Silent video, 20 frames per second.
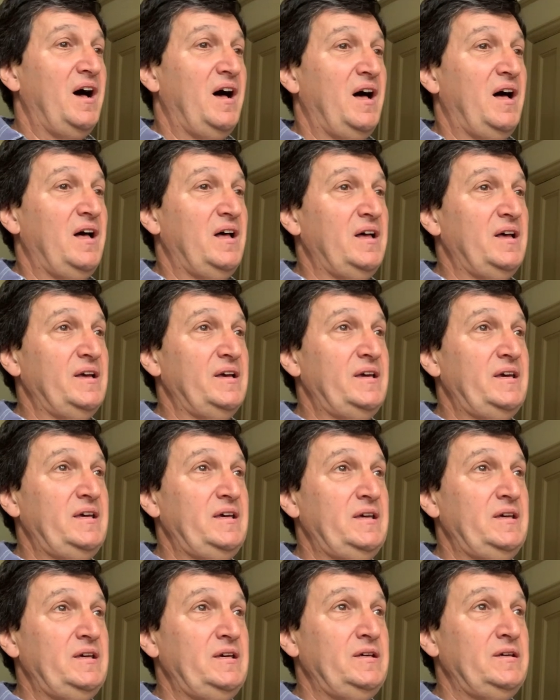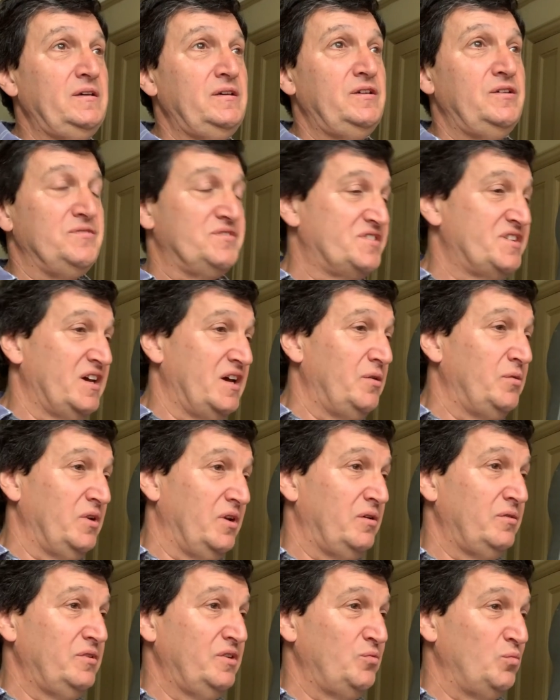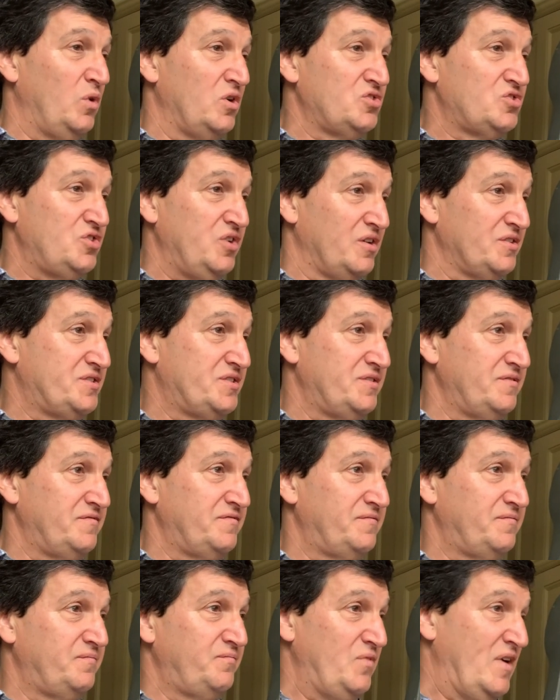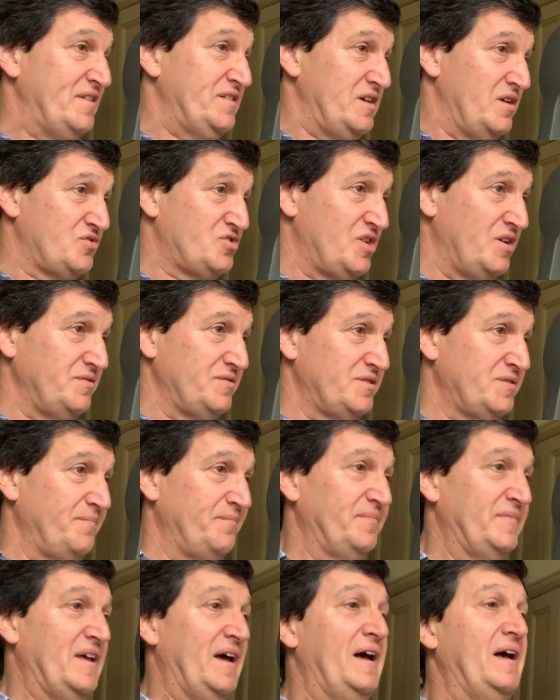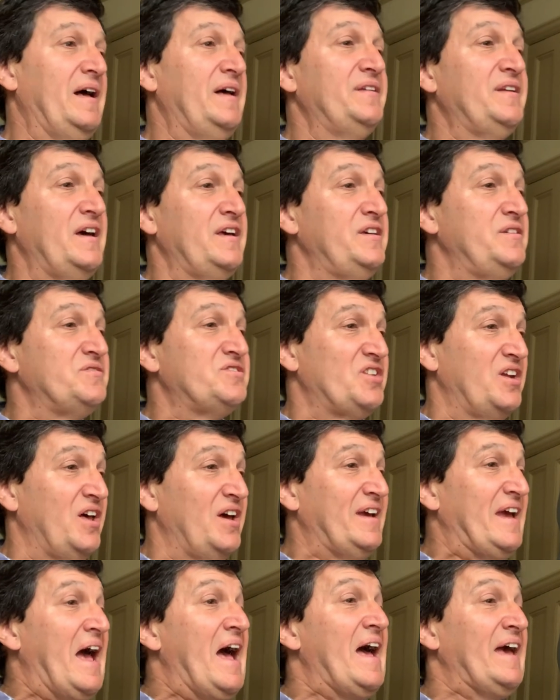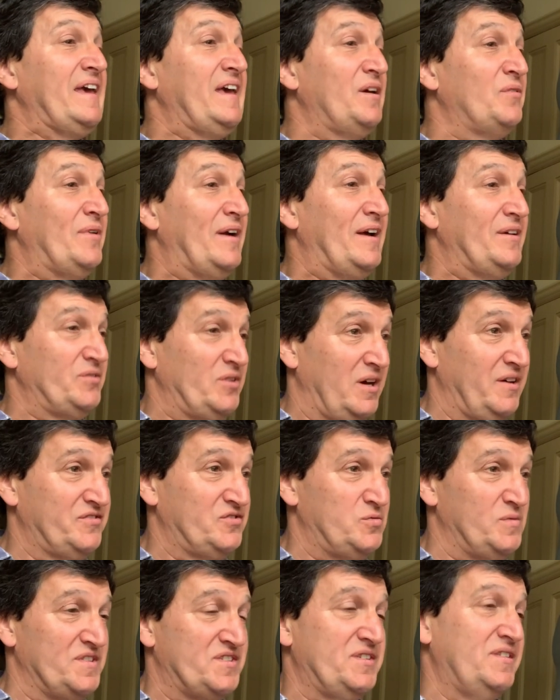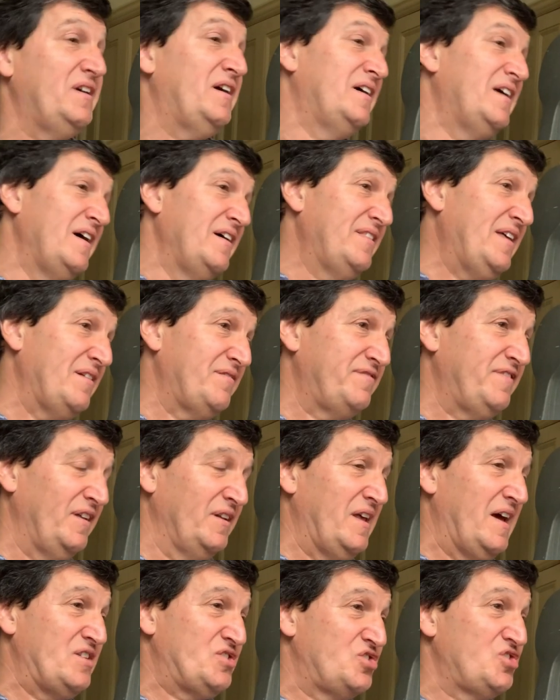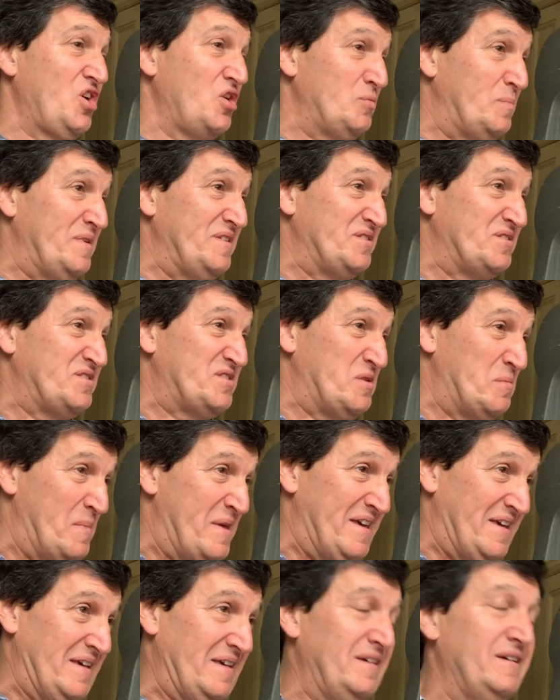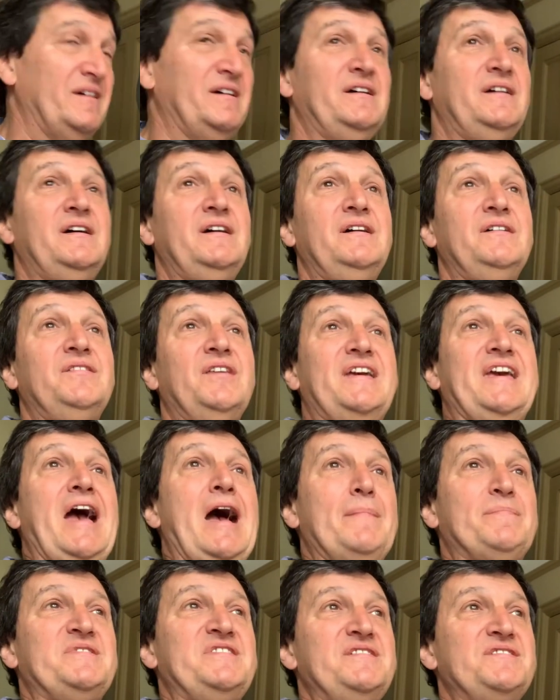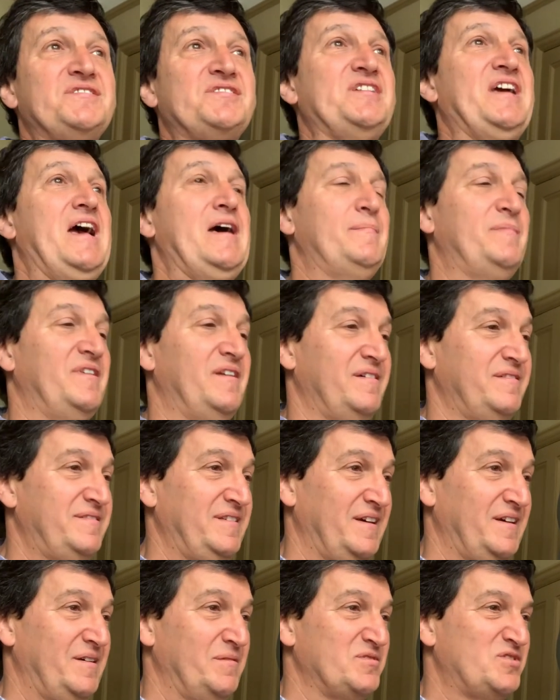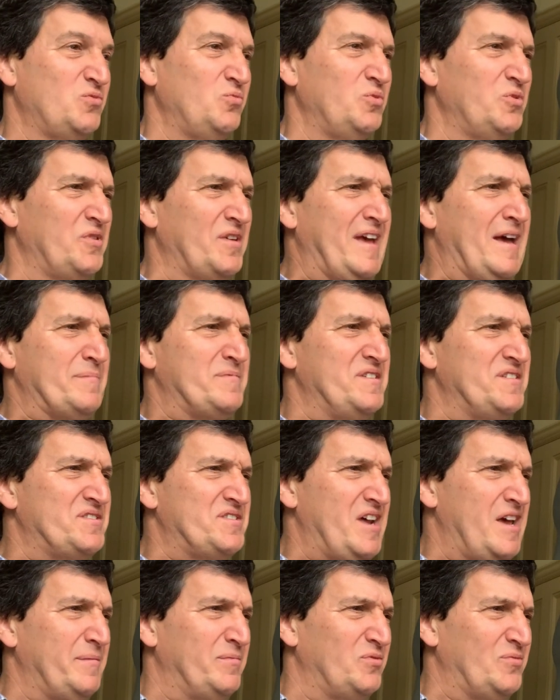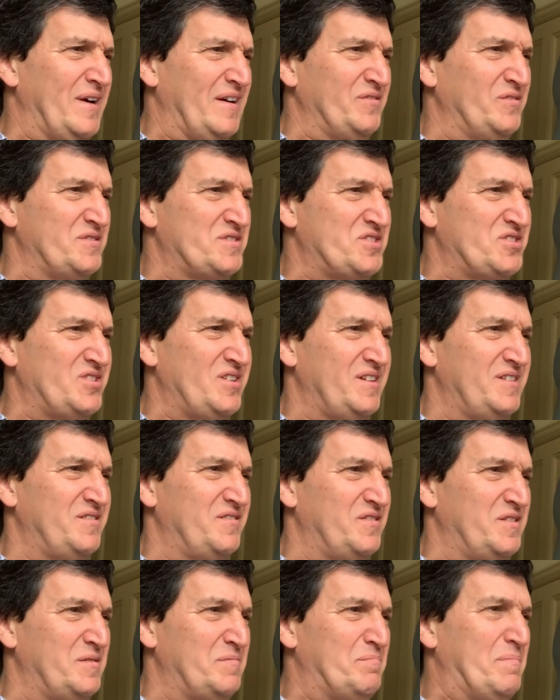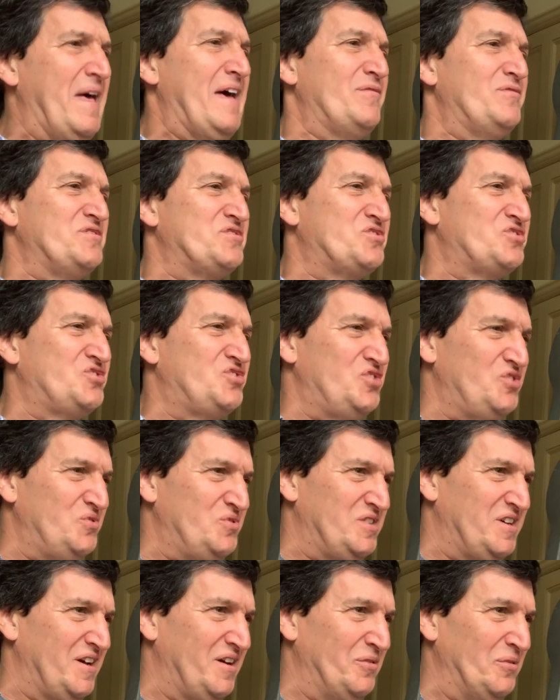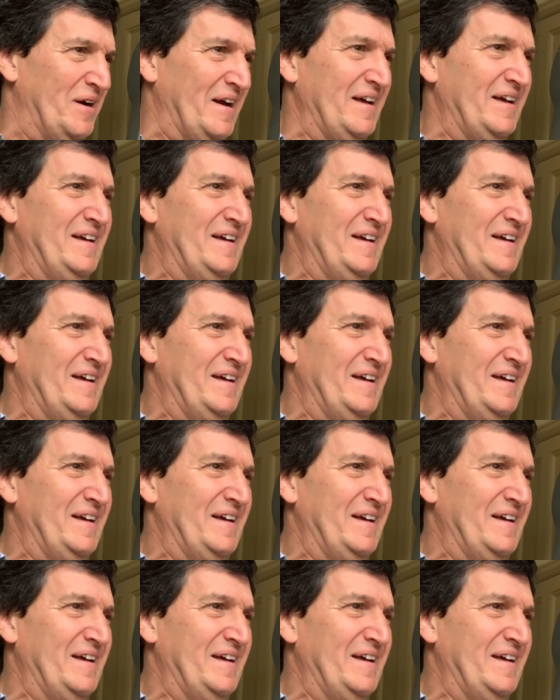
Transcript: I used to go along and watch lots of radio shows. Mm. And I used to like hanging around afterwards. So that felt like showbiz to me. Yes. The Captain's Cabin, I think it was called, the Captain's Table, round the side of the Paris studio